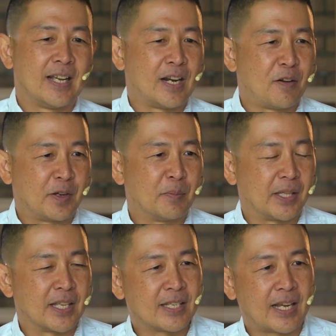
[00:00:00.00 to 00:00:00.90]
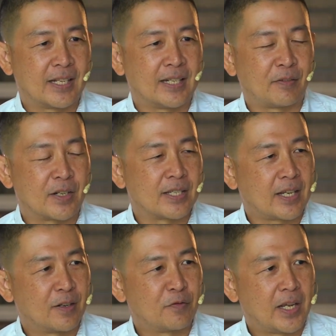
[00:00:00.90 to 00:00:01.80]
And I failed. But after the
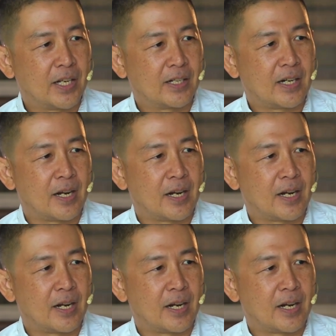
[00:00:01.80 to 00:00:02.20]
second failure,